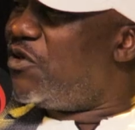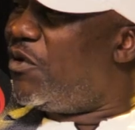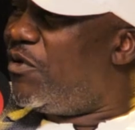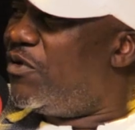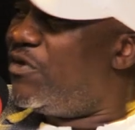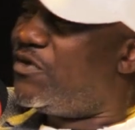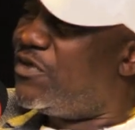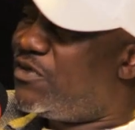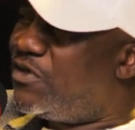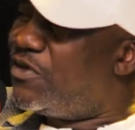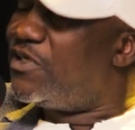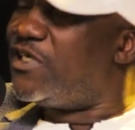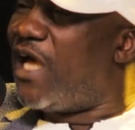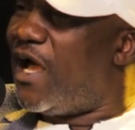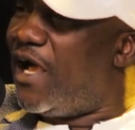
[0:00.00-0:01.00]
mind.
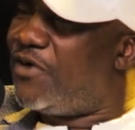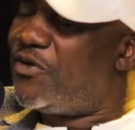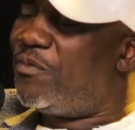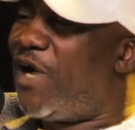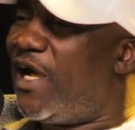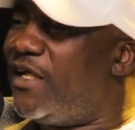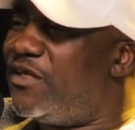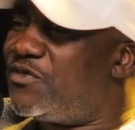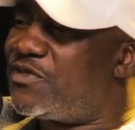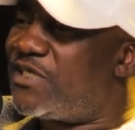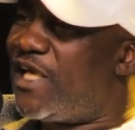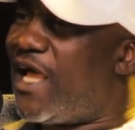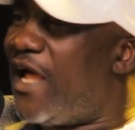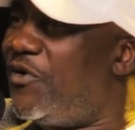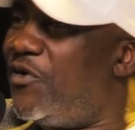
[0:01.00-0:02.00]
Your mind, to
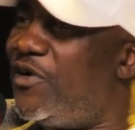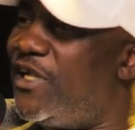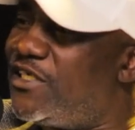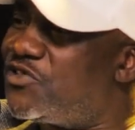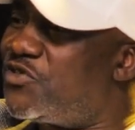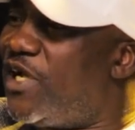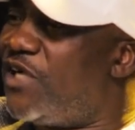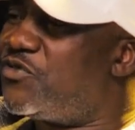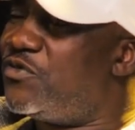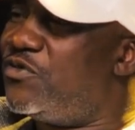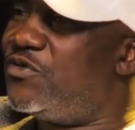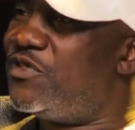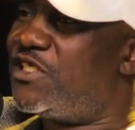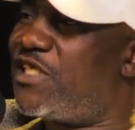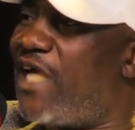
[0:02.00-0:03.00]
say, no, let's try to
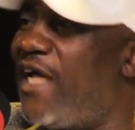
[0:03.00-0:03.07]
do this.